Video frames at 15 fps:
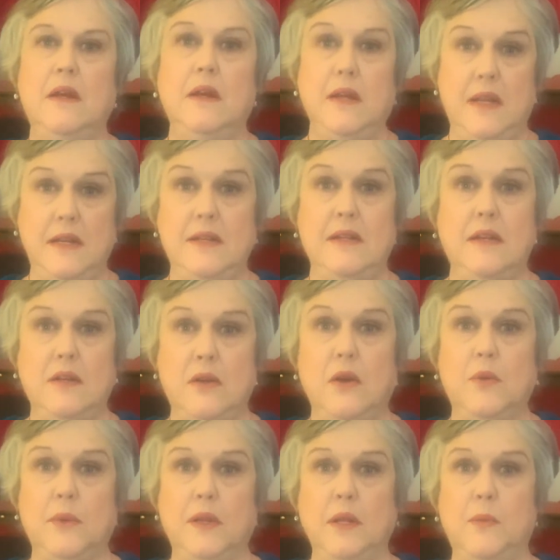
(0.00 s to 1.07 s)
it did go
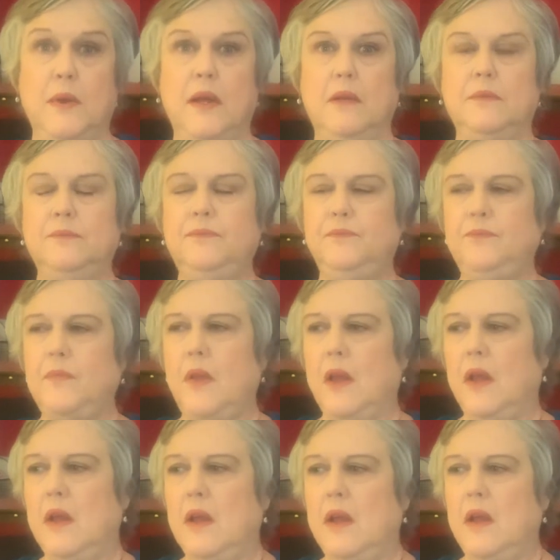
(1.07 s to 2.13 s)
really well
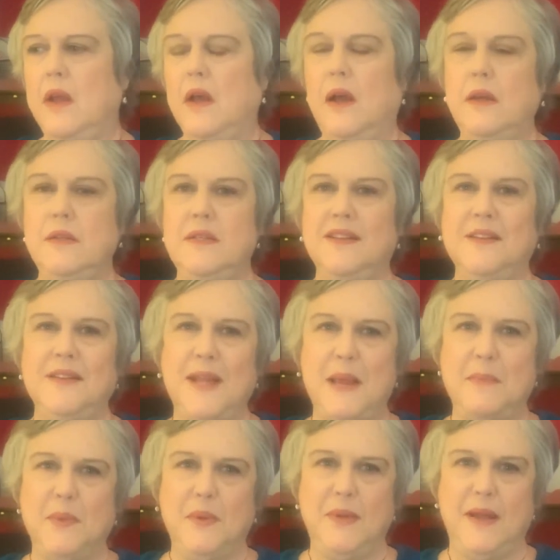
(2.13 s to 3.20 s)
until
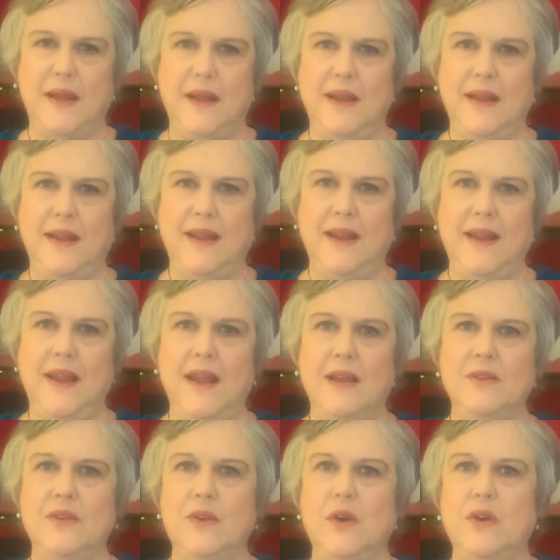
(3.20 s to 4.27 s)
Labor Day.
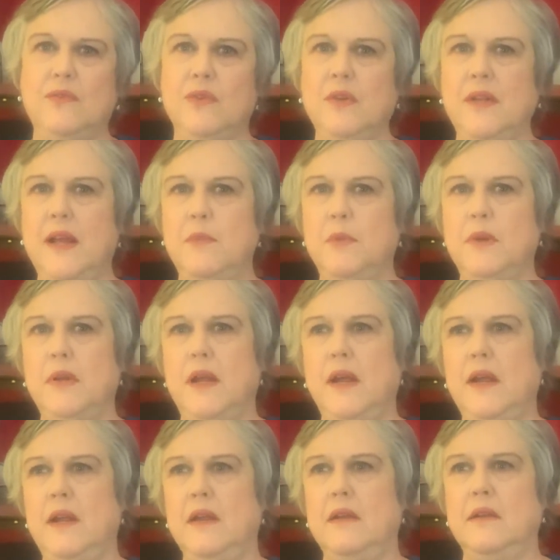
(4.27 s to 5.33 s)
And over Labor
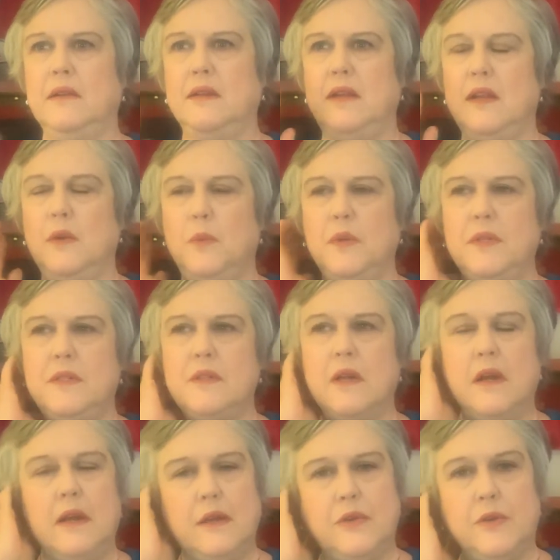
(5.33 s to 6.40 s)
Day, it was
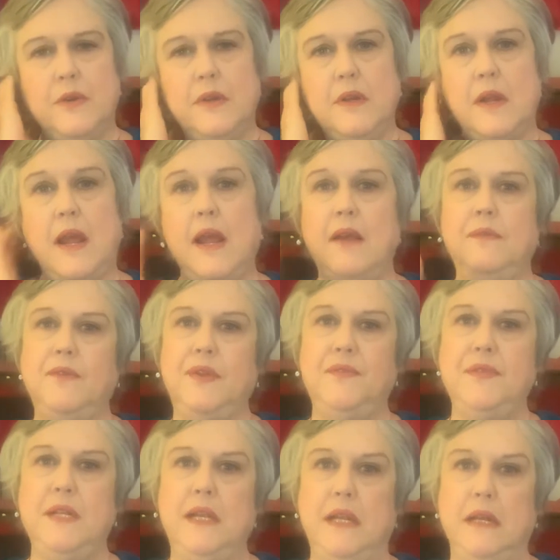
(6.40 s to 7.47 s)

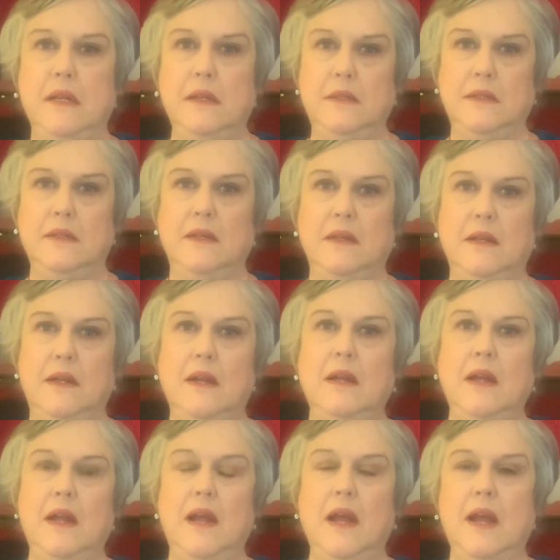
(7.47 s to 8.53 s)
115,
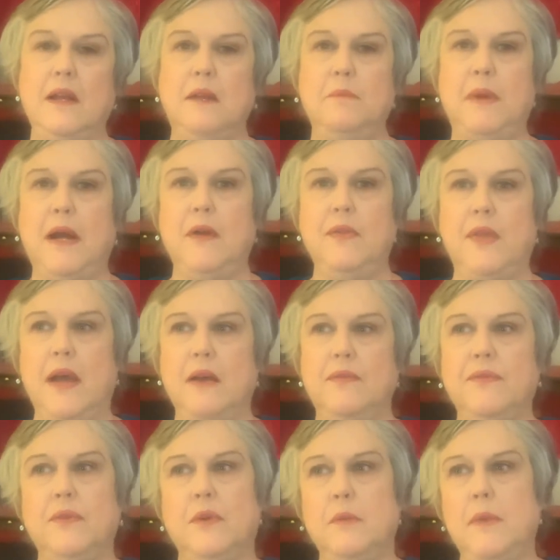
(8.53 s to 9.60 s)
and about that
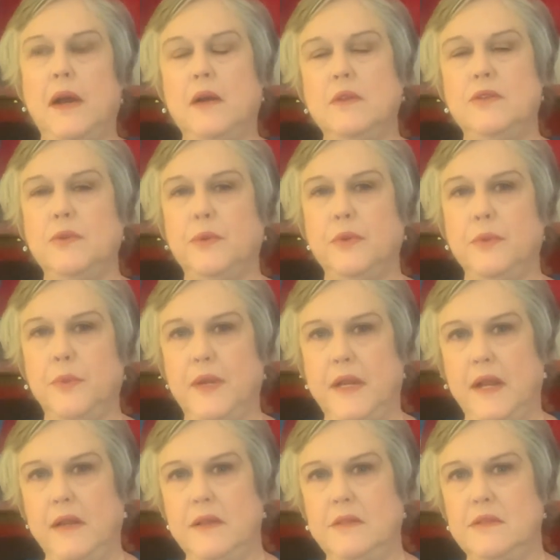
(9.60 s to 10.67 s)
for about 2 or 3
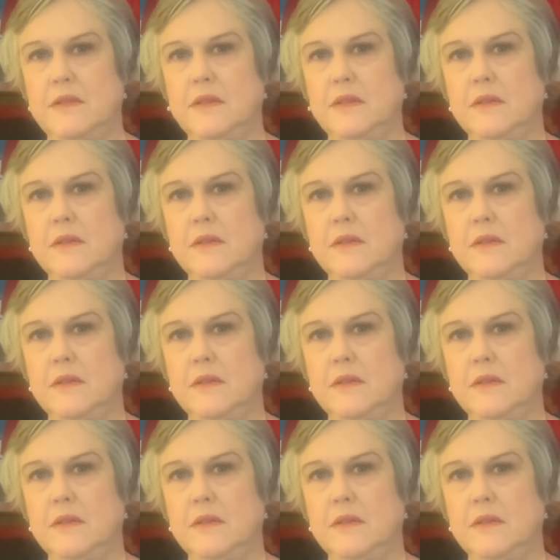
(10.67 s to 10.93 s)
days.